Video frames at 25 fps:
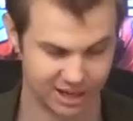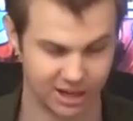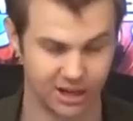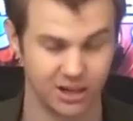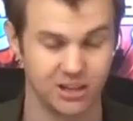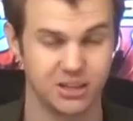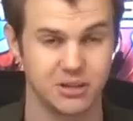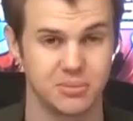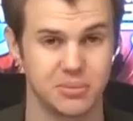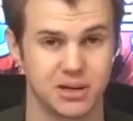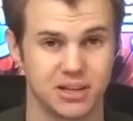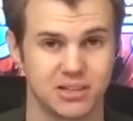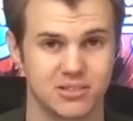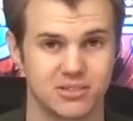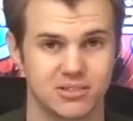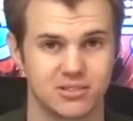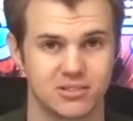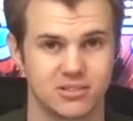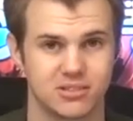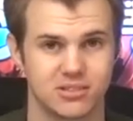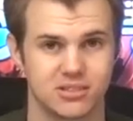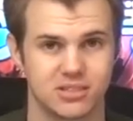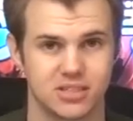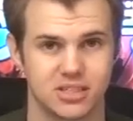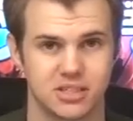only about
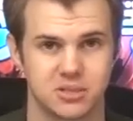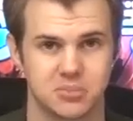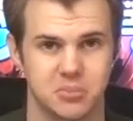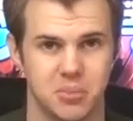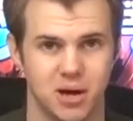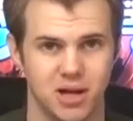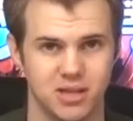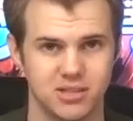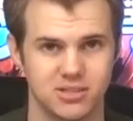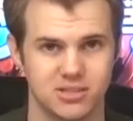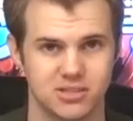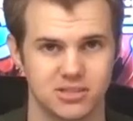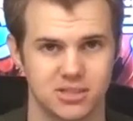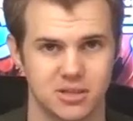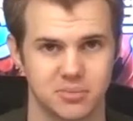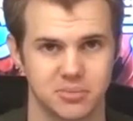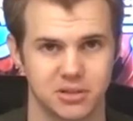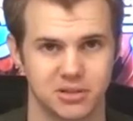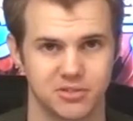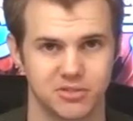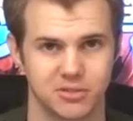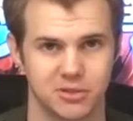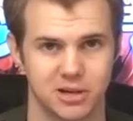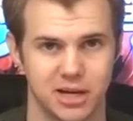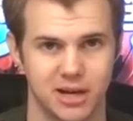6 months or
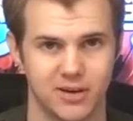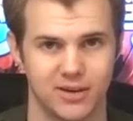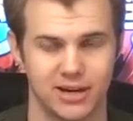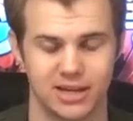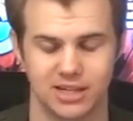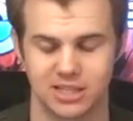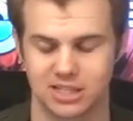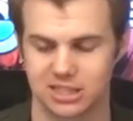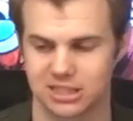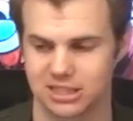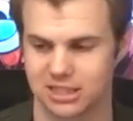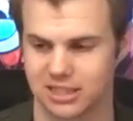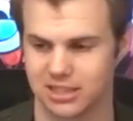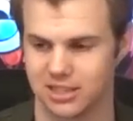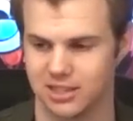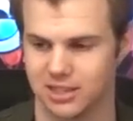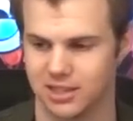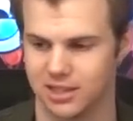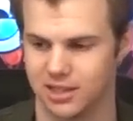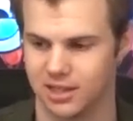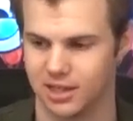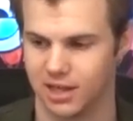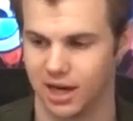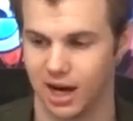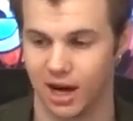something from now, actually.
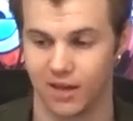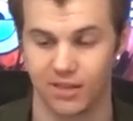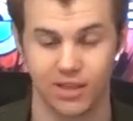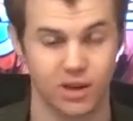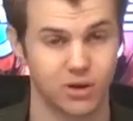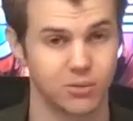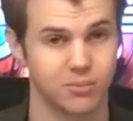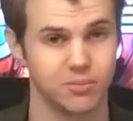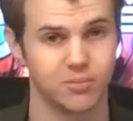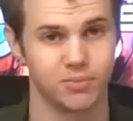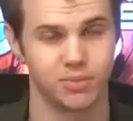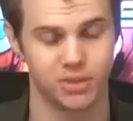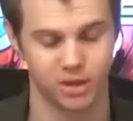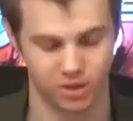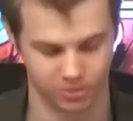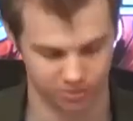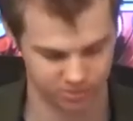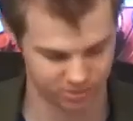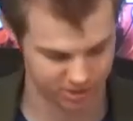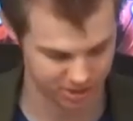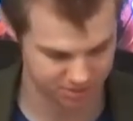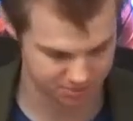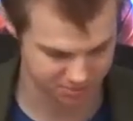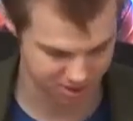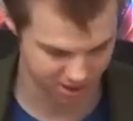
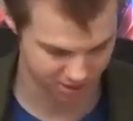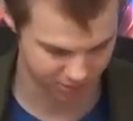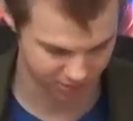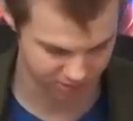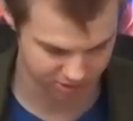That may